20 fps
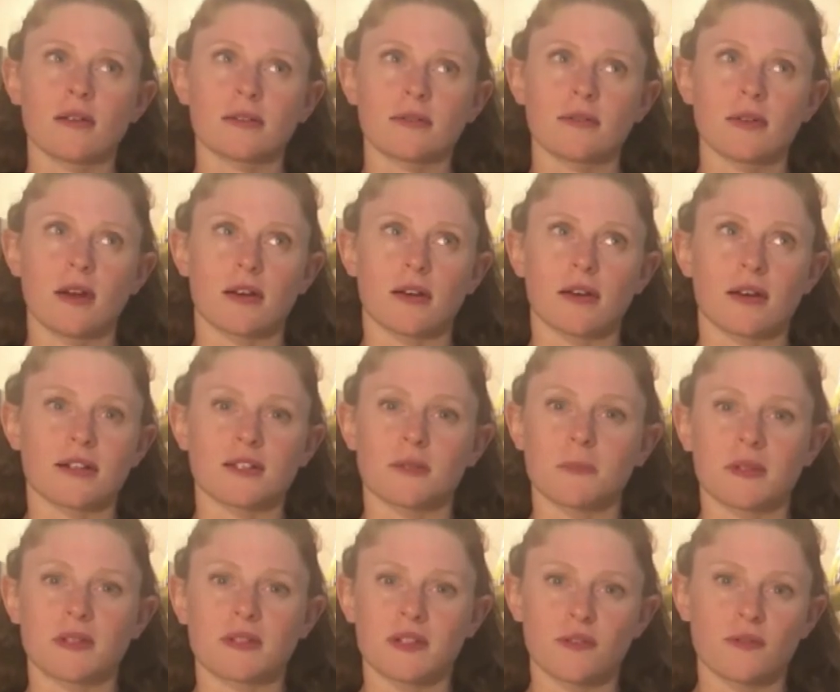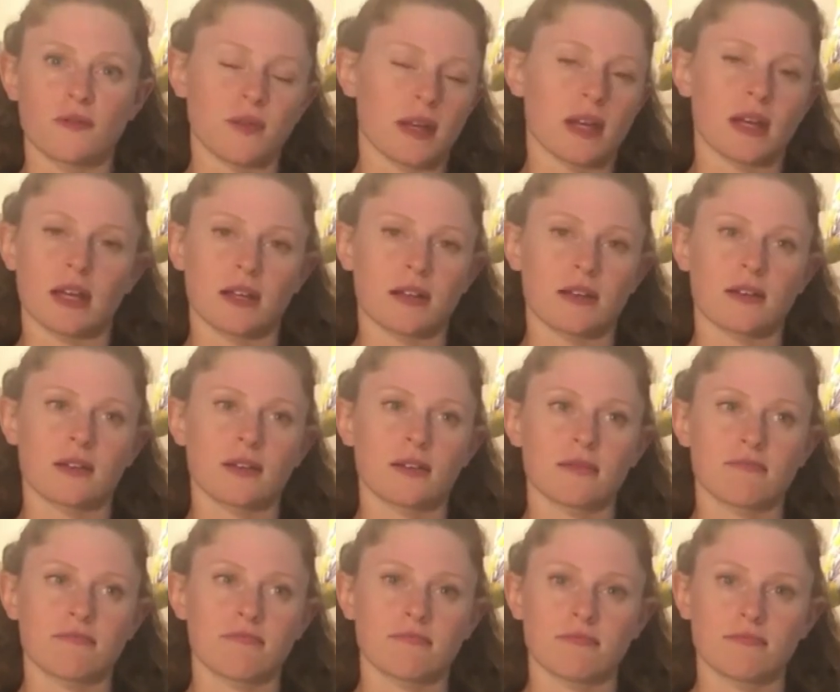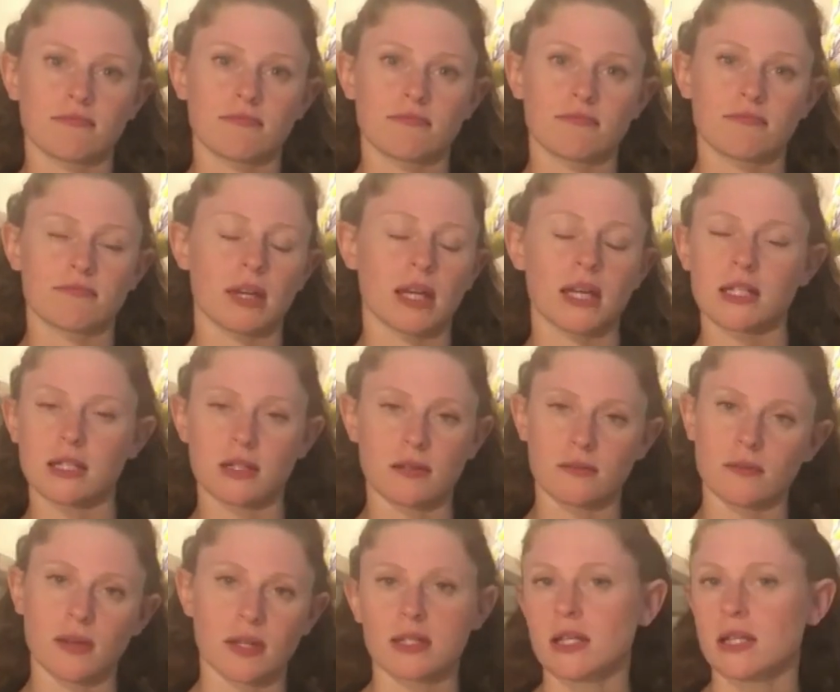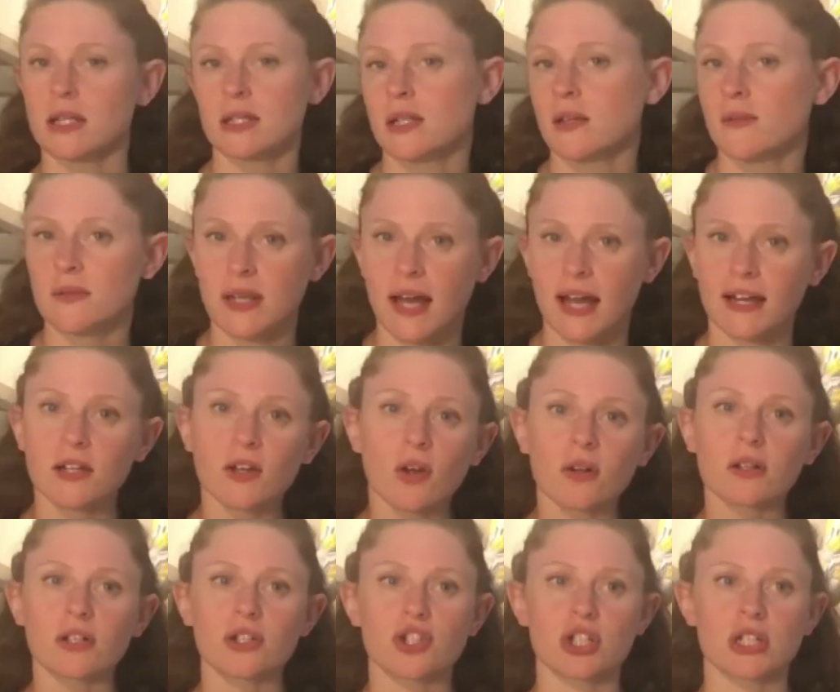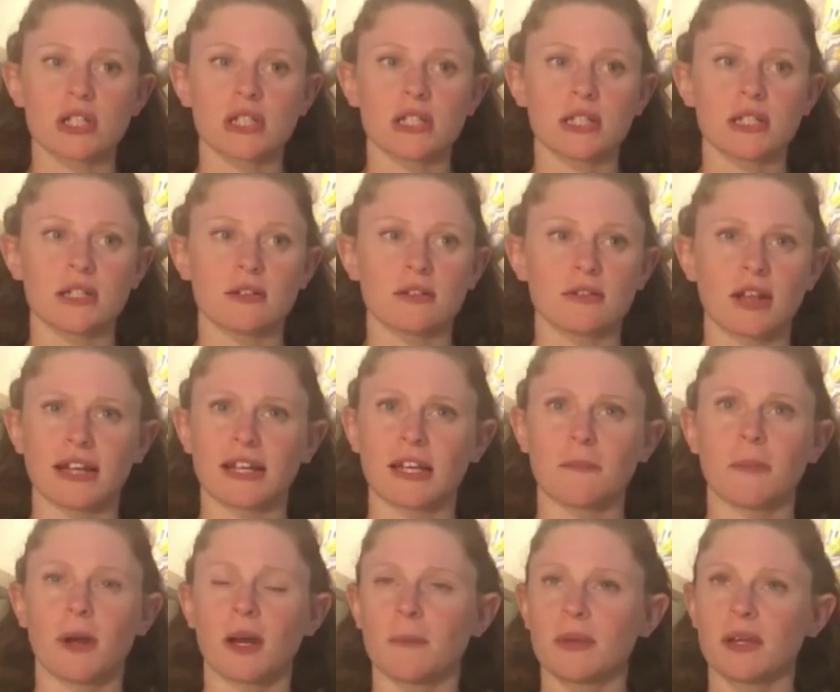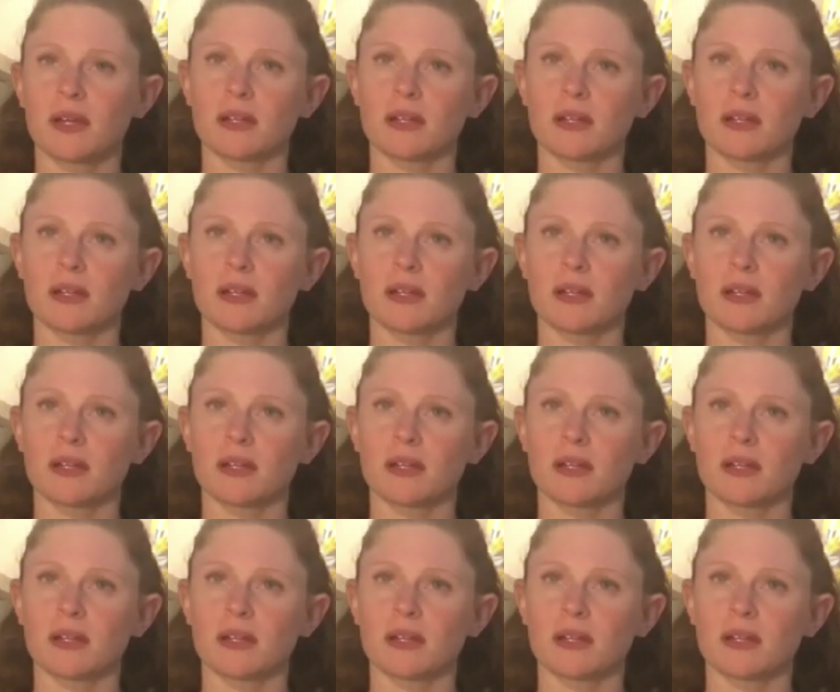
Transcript: a specific piece of assistive technology, like it might be an